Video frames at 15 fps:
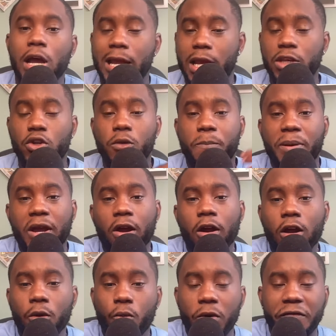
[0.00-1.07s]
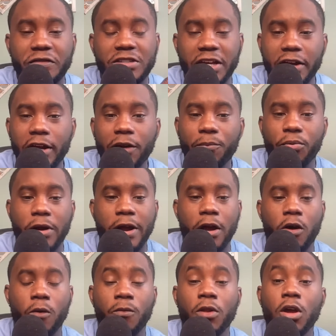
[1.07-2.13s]
and you pair him with Derek
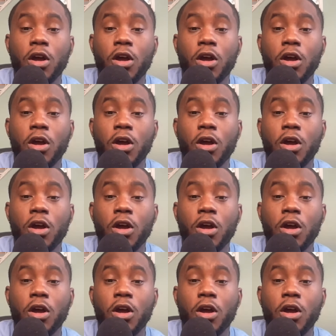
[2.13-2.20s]
Brown,